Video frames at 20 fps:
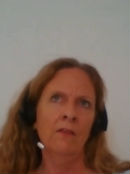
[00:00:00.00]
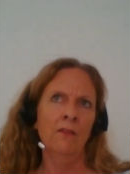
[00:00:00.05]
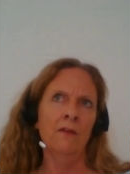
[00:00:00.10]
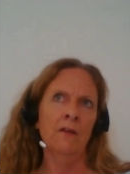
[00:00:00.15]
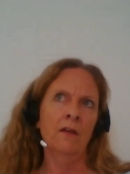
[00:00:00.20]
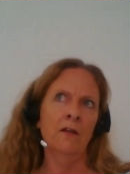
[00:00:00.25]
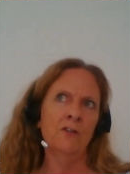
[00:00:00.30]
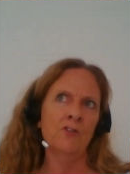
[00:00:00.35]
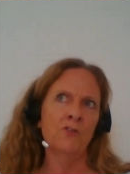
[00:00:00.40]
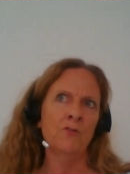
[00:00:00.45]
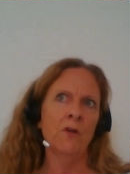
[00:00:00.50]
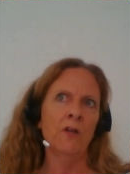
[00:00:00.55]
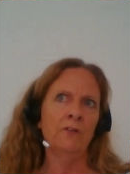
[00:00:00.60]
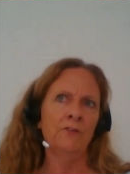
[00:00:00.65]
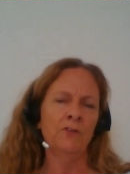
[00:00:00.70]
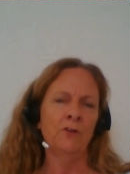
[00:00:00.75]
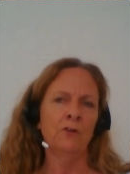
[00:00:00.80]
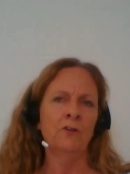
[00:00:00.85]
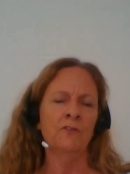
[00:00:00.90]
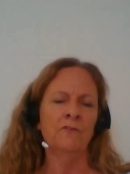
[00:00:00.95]
that Israel
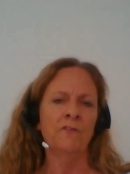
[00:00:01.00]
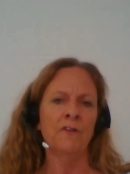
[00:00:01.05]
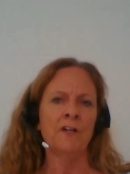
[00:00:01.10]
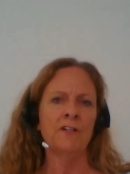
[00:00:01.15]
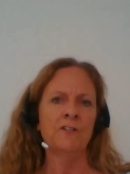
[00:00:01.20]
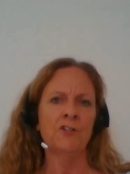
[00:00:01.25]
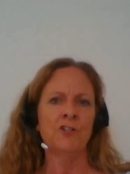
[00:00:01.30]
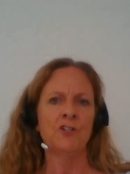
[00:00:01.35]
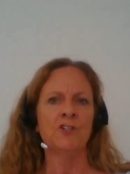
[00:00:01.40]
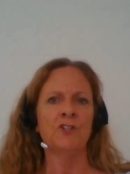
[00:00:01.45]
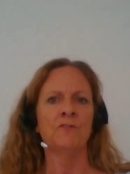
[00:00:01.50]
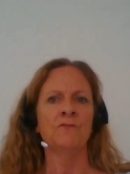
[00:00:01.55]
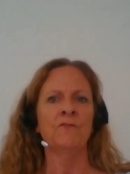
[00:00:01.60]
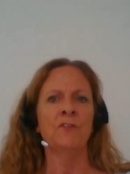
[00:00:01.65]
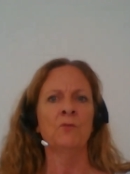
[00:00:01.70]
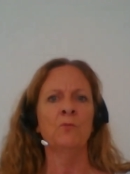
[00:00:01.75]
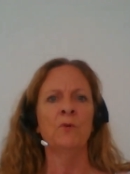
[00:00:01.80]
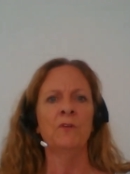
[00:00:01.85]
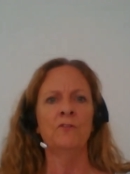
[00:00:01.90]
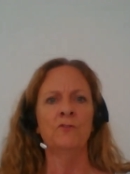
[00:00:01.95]
took advantage of
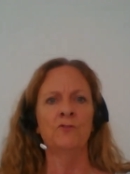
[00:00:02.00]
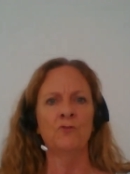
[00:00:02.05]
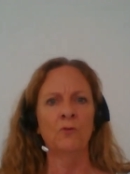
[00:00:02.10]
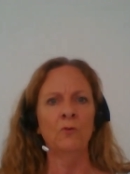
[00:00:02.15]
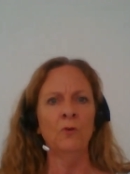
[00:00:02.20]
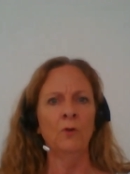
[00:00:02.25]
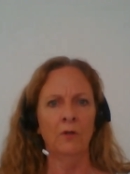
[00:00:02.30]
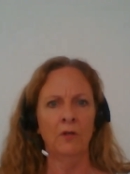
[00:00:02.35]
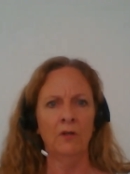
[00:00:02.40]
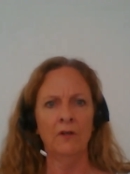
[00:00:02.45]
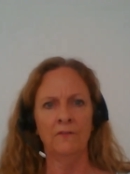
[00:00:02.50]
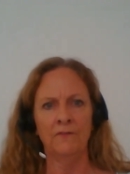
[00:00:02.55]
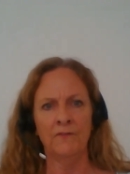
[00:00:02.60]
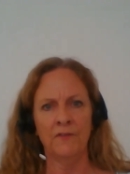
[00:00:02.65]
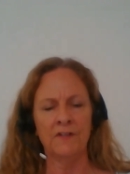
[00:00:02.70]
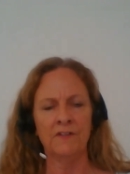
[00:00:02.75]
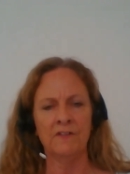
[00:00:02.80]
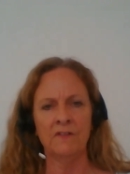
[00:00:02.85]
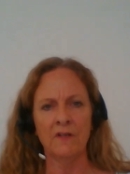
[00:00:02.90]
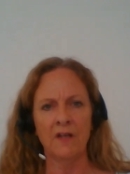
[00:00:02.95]
the withdrawal of
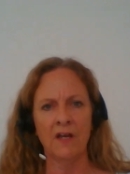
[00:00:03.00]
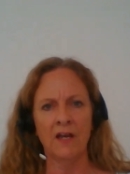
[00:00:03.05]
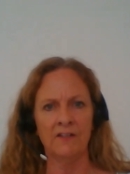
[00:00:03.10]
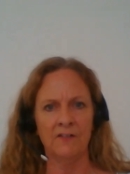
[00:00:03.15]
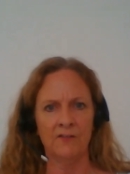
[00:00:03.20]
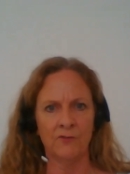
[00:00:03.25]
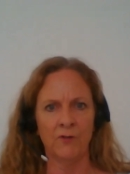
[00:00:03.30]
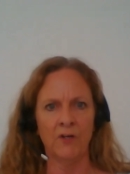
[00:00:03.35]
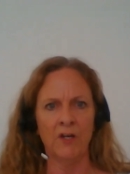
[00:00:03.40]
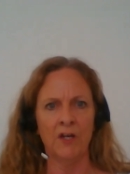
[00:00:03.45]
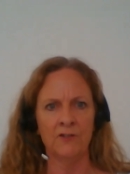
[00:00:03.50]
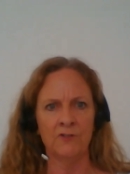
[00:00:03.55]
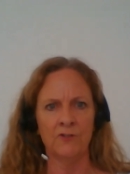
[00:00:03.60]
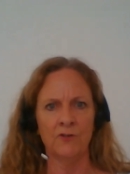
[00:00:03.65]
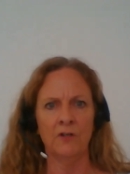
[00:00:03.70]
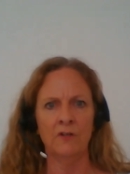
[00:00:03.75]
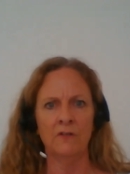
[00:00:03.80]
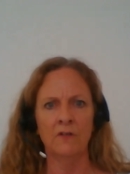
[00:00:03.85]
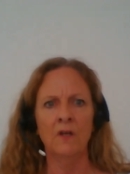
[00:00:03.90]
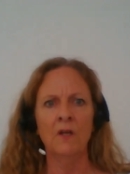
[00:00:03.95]
this
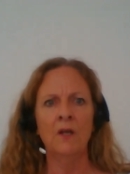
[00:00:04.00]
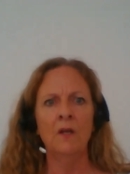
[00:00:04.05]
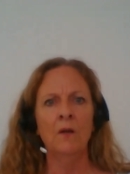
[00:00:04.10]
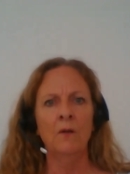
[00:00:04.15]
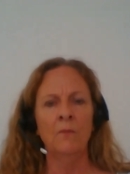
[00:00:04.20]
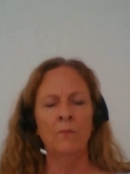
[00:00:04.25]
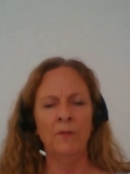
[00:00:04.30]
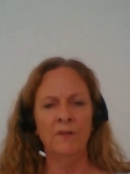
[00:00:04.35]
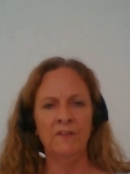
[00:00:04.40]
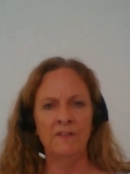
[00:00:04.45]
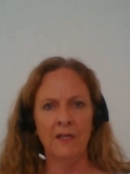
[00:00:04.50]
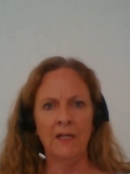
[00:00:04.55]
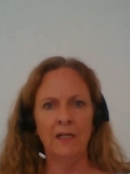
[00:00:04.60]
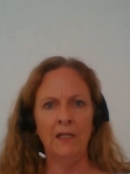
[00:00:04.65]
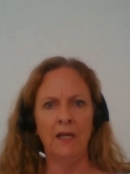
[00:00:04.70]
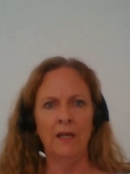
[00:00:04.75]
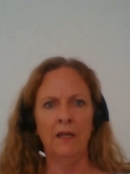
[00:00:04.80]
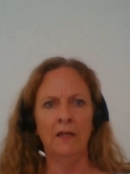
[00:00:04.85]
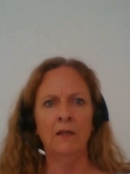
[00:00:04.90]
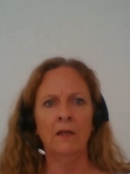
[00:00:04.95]
S-300
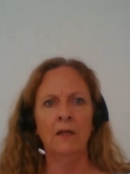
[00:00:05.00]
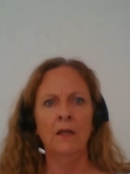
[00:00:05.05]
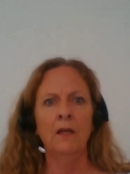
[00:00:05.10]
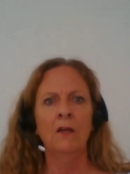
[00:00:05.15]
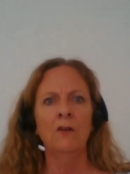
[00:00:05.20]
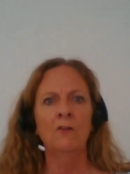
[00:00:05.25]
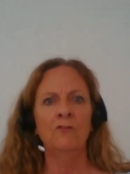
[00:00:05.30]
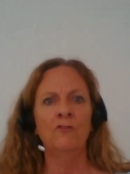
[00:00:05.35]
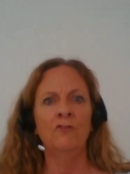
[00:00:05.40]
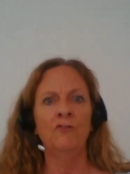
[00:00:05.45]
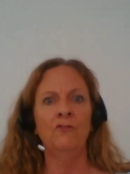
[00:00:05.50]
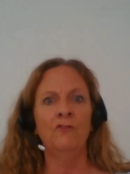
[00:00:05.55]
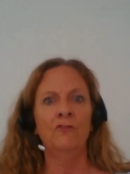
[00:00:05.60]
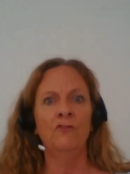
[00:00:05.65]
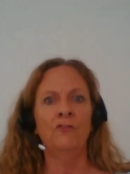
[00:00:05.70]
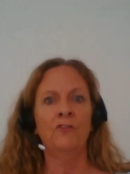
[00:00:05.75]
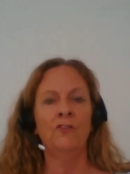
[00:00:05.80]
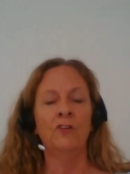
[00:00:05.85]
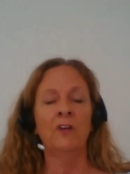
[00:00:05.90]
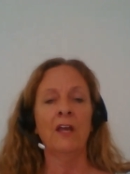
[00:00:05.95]
battalion
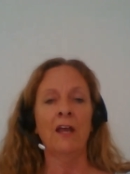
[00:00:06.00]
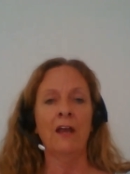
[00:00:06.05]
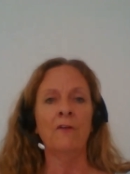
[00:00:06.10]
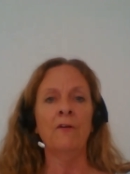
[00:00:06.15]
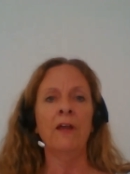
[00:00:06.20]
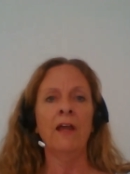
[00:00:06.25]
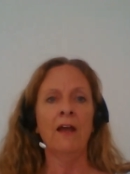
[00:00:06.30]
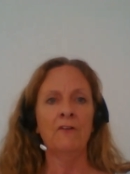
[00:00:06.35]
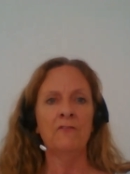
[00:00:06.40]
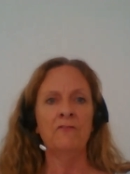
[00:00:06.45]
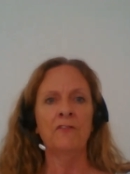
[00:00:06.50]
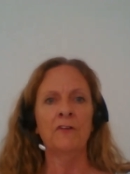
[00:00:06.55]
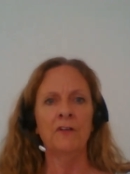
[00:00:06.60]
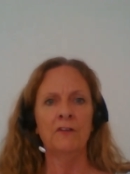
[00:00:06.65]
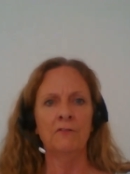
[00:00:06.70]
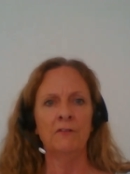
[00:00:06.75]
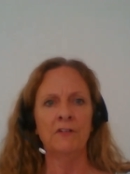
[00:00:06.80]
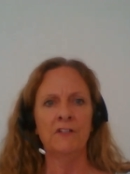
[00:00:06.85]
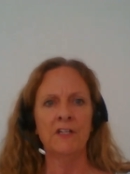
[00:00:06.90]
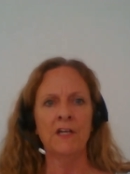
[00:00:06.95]
to carry out
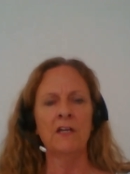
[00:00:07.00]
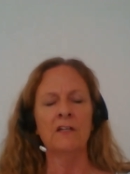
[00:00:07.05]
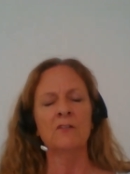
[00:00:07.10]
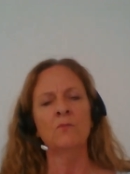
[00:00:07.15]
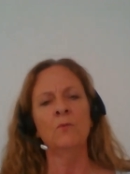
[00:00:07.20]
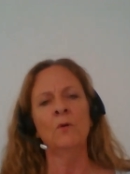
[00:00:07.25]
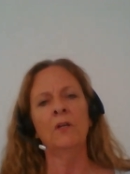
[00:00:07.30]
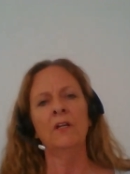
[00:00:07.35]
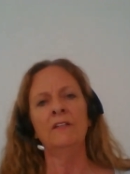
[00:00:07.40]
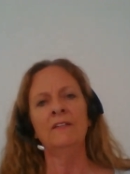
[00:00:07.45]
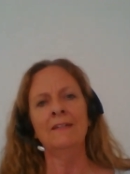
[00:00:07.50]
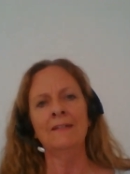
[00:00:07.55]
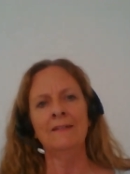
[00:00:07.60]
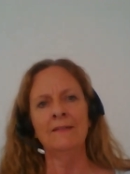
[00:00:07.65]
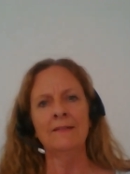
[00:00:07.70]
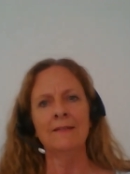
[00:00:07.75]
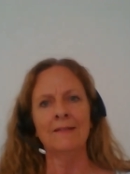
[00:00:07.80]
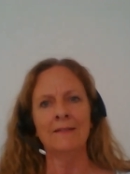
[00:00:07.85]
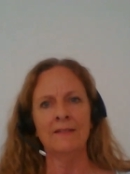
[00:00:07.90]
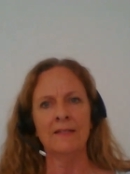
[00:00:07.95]
further attacks. Well, it
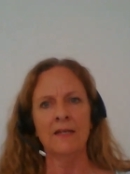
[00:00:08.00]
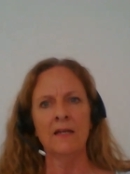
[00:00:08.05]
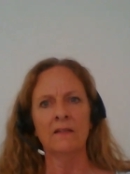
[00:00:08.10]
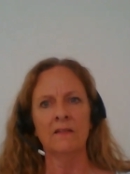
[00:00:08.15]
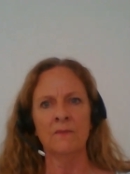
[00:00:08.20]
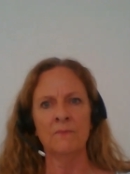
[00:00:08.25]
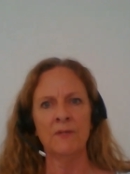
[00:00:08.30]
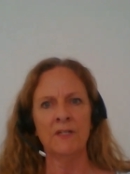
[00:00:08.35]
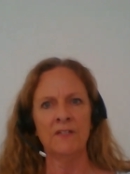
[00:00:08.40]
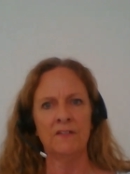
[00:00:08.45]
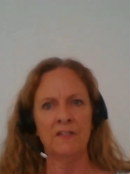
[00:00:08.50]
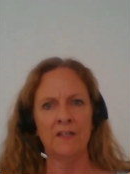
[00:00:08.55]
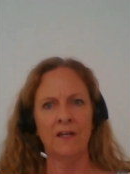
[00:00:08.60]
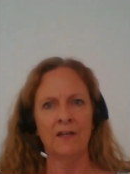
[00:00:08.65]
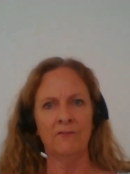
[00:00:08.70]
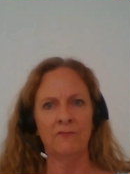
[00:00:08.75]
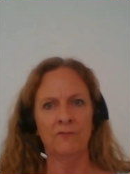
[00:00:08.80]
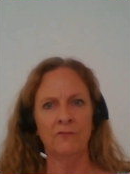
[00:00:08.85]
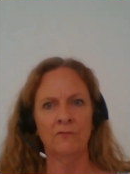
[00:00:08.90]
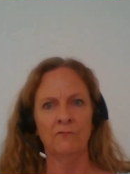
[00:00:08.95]
didn't attack the
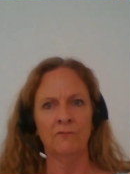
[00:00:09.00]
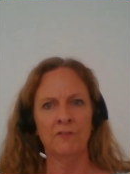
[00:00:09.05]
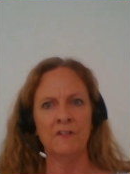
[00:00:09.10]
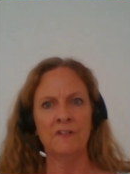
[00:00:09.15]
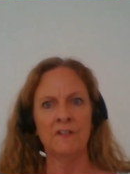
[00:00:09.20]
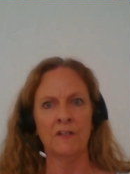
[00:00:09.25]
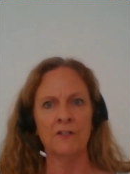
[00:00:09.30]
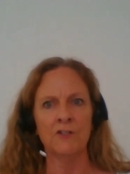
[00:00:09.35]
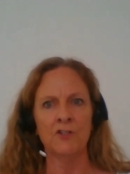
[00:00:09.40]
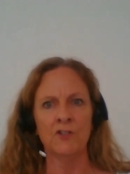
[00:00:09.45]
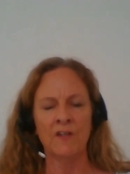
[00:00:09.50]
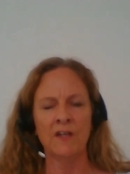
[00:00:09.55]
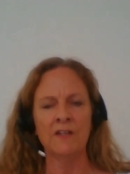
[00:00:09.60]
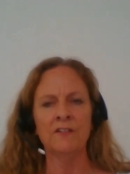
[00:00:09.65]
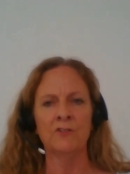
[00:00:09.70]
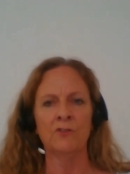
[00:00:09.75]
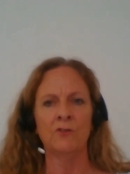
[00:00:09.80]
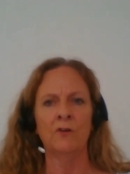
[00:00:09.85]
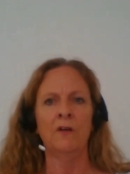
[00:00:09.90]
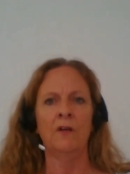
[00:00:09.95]
Masyaf Research
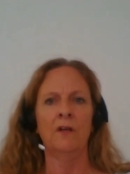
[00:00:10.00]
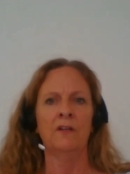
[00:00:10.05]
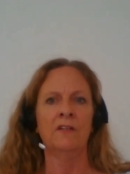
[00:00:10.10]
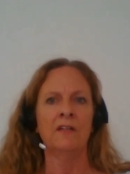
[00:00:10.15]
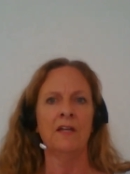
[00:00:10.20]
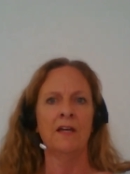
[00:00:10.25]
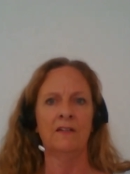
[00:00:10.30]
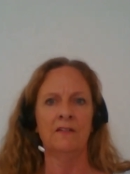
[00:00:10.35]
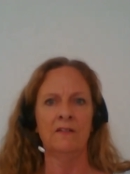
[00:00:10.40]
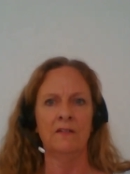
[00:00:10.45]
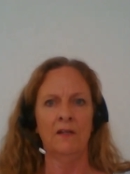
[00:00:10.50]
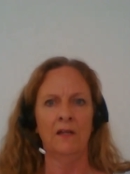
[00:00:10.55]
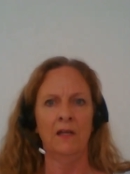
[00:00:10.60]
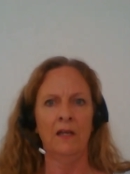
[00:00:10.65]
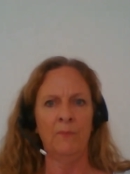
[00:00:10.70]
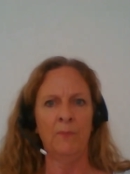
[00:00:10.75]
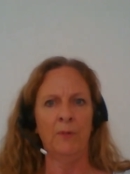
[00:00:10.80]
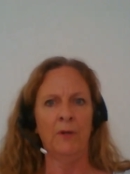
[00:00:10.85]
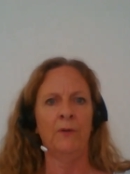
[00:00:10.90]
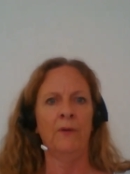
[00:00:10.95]
Center, it attacked
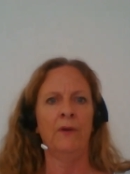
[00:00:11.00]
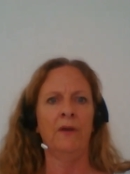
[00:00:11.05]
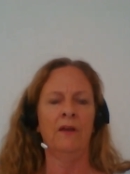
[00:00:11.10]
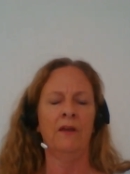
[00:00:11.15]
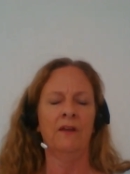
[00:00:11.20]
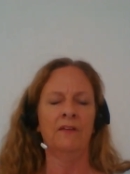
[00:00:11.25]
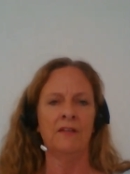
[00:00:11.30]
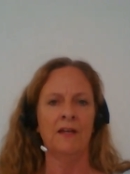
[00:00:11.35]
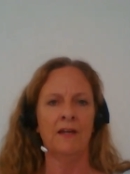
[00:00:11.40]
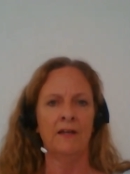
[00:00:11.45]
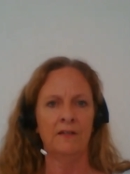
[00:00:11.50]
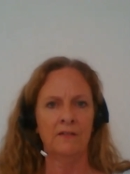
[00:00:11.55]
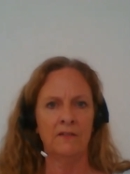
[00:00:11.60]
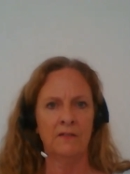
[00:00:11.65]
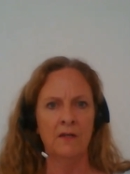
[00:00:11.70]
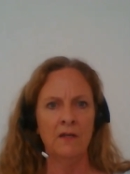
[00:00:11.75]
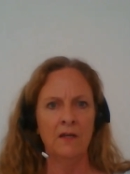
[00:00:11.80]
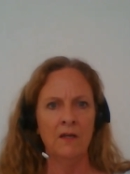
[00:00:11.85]
Aleppo and it attacked